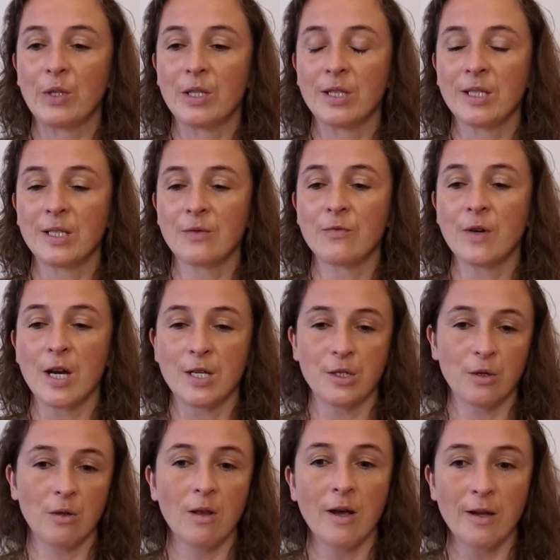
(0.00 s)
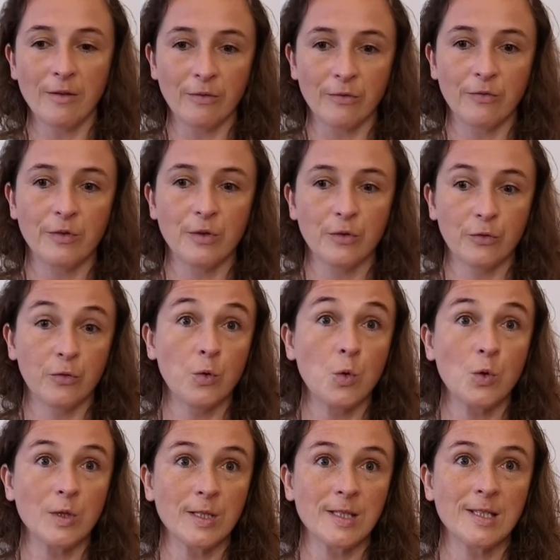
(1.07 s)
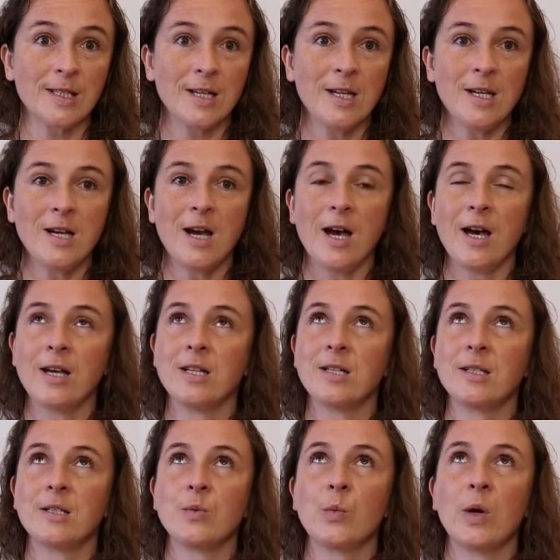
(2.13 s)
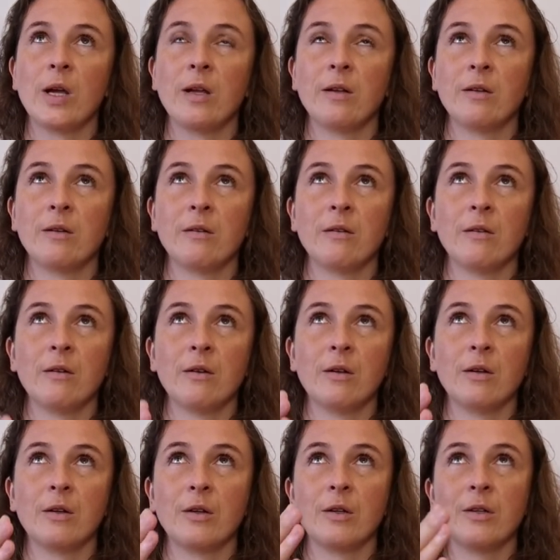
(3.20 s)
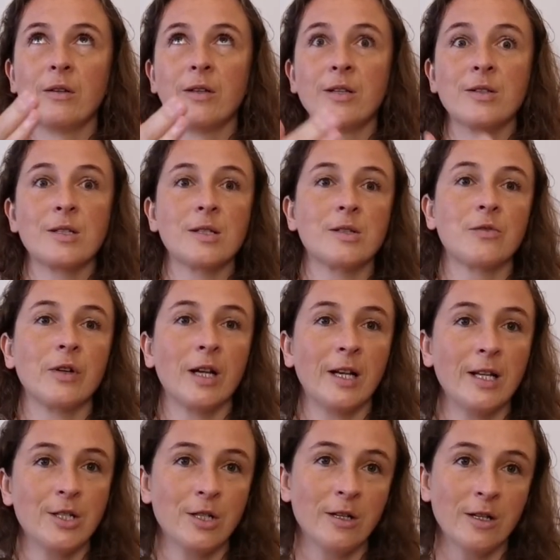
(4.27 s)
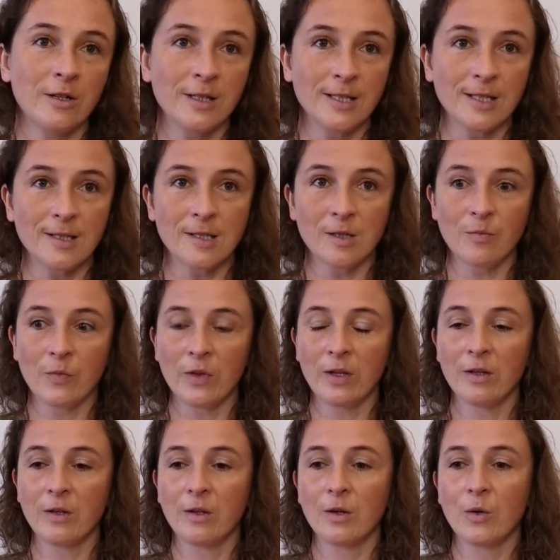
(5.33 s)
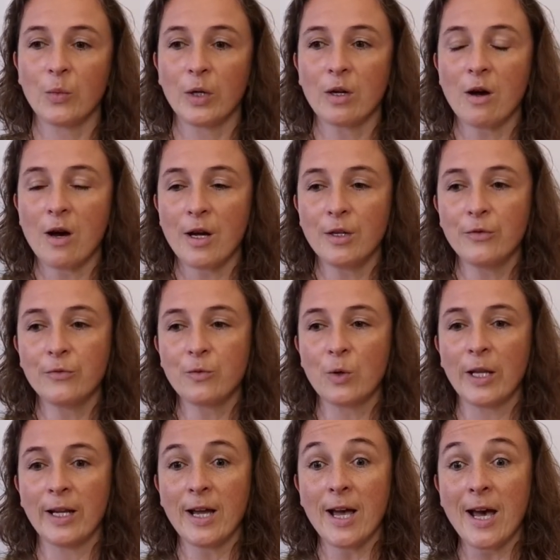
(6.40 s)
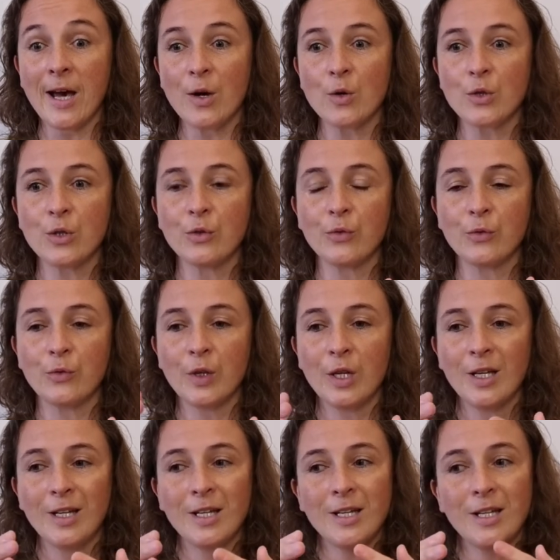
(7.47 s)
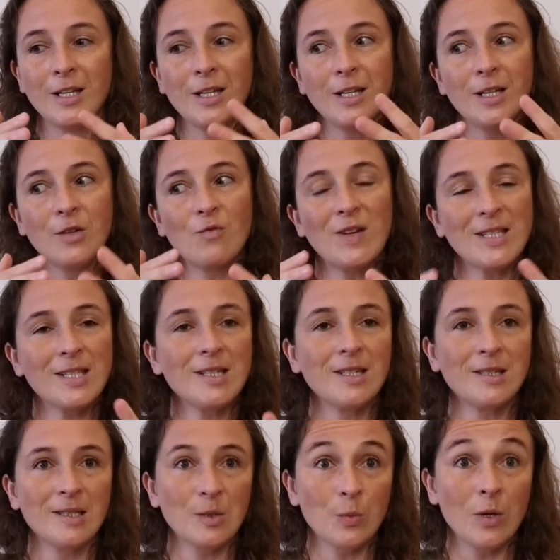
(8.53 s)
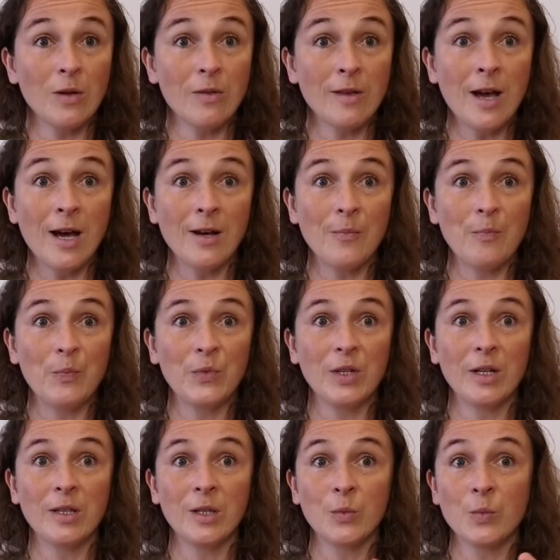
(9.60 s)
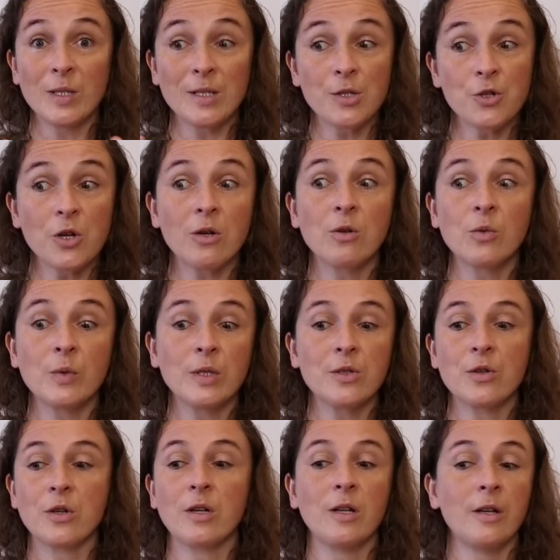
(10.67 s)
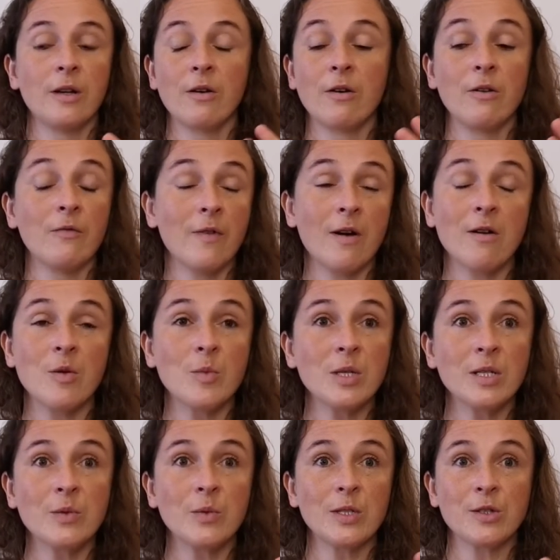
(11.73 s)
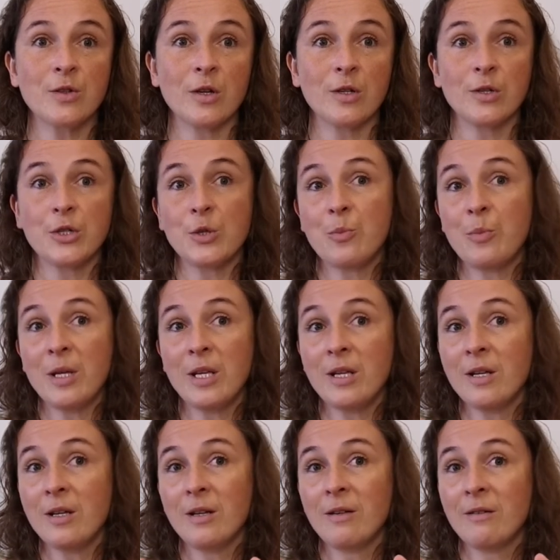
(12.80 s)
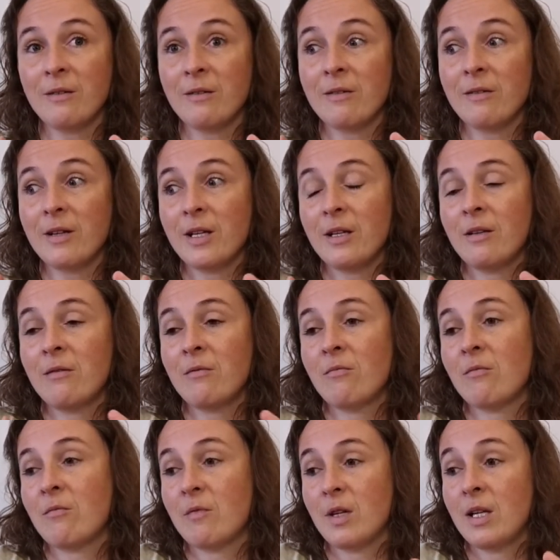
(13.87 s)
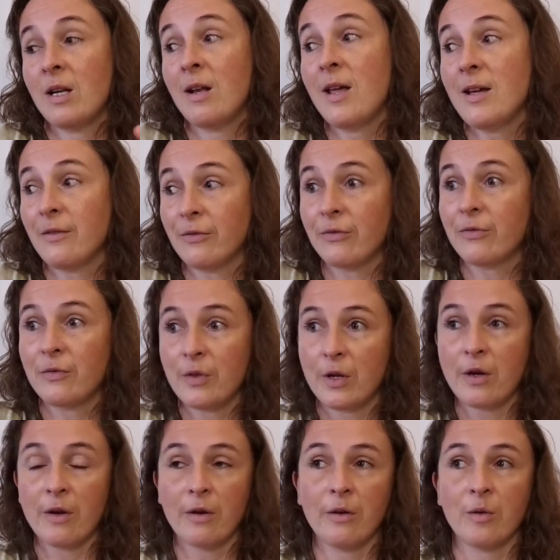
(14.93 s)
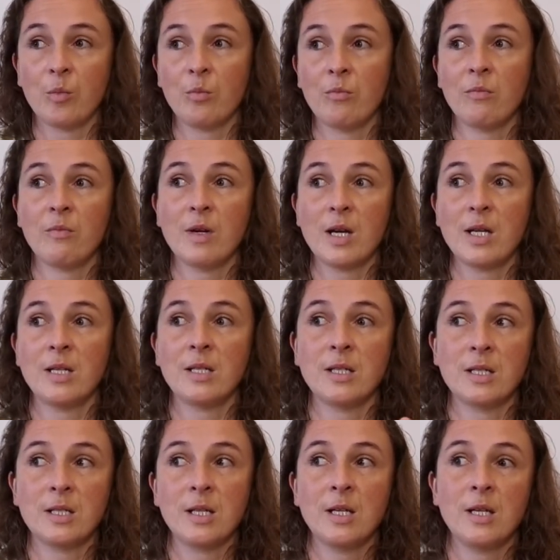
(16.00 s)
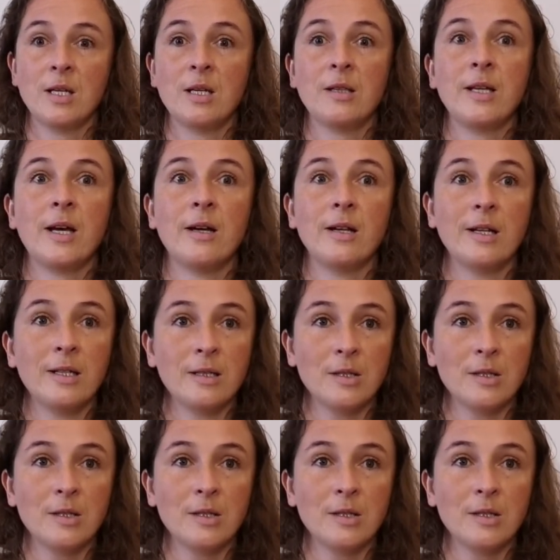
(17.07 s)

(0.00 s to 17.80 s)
this vital life force. And when there's dysregulation in our system, then we're kind of falling out of resonance with that. And then we struggle in our environment, we struggle to be in life, and that leads